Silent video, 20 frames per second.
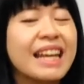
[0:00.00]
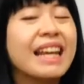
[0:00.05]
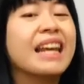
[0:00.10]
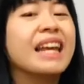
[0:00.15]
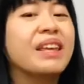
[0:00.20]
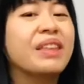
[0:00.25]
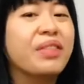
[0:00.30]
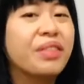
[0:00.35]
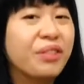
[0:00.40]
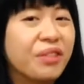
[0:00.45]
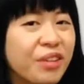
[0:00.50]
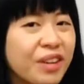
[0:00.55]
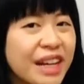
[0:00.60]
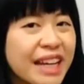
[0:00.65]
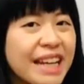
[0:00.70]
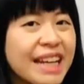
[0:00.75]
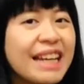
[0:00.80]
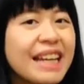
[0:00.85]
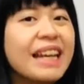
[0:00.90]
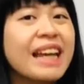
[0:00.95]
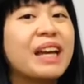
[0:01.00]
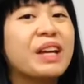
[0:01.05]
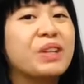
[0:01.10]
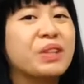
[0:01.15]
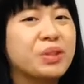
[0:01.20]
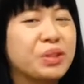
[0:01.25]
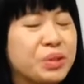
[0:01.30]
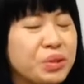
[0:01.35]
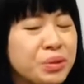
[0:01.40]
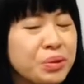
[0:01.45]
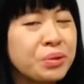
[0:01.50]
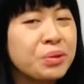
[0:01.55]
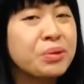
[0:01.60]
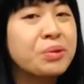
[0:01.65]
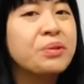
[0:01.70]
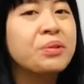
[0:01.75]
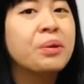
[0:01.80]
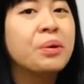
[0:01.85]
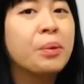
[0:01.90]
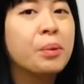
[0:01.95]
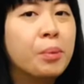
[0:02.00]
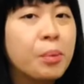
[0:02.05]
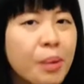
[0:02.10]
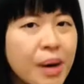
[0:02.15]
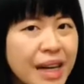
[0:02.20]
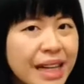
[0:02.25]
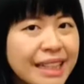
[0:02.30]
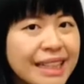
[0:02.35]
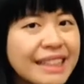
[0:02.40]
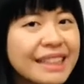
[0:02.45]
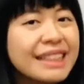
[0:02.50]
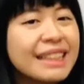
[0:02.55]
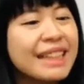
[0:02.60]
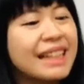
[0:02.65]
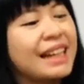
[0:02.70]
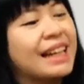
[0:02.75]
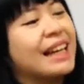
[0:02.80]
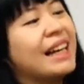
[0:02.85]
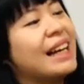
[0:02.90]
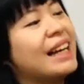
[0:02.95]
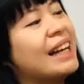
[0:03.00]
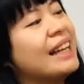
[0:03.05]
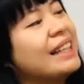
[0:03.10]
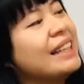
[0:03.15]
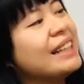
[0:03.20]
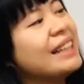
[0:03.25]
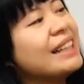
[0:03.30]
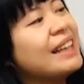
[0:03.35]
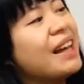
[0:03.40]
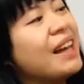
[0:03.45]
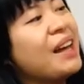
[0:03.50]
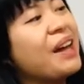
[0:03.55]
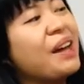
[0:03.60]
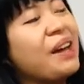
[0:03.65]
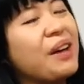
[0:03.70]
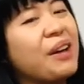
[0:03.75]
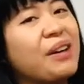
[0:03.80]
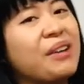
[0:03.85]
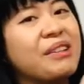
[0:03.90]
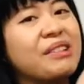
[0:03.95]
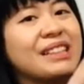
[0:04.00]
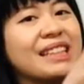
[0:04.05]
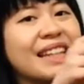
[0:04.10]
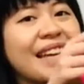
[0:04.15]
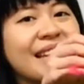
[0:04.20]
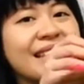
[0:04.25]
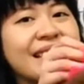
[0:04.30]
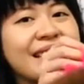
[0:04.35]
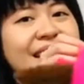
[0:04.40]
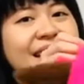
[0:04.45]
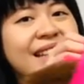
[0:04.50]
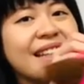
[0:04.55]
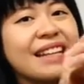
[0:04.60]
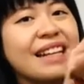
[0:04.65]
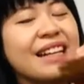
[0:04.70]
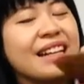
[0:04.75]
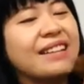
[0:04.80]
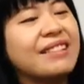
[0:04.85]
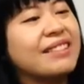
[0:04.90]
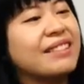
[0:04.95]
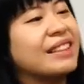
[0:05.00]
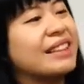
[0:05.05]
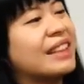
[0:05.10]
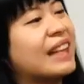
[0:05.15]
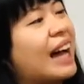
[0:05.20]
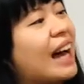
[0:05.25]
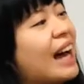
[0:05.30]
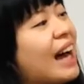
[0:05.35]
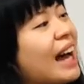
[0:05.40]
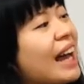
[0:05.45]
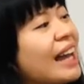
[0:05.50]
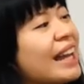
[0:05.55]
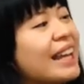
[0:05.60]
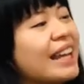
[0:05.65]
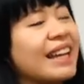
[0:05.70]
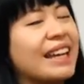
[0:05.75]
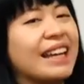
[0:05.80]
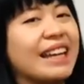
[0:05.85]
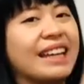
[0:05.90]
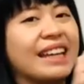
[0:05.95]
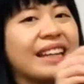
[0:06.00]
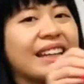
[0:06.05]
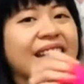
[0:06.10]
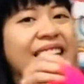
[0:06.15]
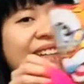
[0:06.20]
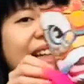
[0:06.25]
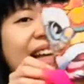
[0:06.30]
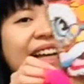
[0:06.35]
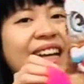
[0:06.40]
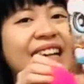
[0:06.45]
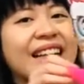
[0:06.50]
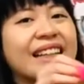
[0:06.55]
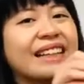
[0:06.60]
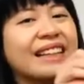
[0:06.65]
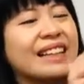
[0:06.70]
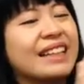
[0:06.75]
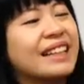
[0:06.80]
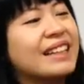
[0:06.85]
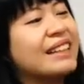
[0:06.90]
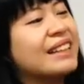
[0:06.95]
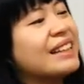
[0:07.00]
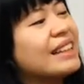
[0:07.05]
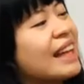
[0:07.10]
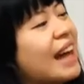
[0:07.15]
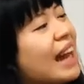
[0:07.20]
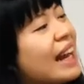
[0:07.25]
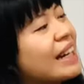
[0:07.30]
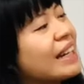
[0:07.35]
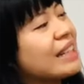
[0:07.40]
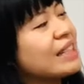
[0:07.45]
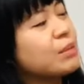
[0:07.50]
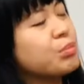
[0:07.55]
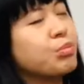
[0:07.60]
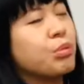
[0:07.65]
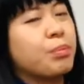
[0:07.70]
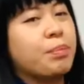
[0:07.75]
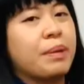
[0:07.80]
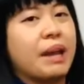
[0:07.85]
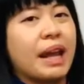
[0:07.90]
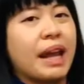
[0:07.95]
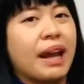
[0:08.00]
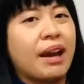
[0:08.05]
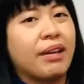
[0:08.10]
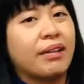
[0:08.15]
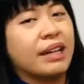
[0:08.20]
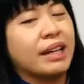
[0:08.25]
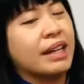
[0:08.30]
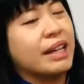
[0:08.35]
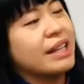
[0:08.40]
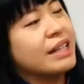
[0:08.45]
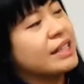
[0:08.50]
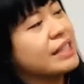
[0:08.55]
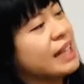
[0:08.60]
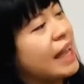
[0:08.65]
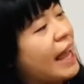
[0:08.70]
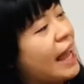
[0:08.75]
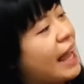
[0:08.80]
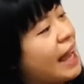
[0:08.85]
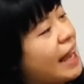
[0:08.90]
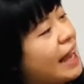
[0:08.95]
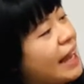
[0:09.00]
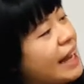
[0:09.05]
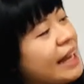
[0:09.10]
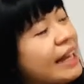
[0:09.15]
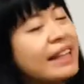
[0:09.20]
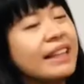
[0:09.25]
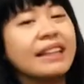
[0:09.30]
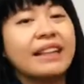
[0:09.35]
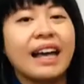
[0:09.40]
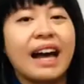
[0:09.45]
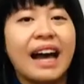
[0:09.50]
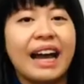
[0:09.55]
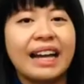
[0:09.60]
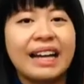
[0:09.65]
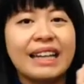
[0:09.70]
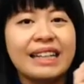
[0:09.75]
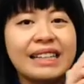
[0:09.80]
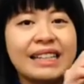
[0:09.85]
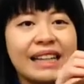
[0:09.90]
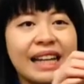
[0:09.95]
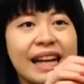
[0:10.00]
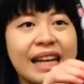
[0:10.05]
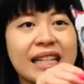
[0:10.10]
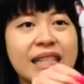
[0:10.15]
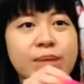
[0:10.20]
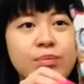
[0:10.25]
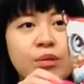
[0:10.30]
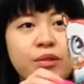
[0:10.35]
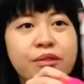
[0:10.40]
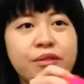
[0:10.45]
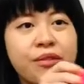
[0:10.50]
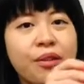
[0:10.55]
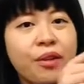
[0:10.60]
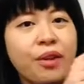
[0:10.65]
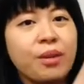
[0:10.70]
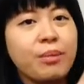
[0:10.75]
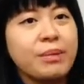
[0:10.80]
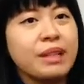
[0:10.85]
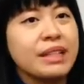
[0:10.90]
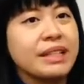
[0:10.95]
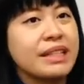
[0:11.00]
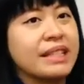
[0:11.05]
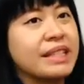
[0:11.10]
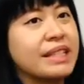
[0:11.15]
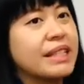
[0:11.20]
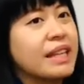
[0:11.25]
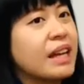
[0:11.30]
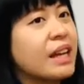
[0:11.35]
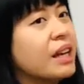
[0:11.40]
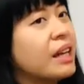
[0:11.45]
In three, two, one. Hello, this Little Lion. Little Lion has prepared us a lion dance performance.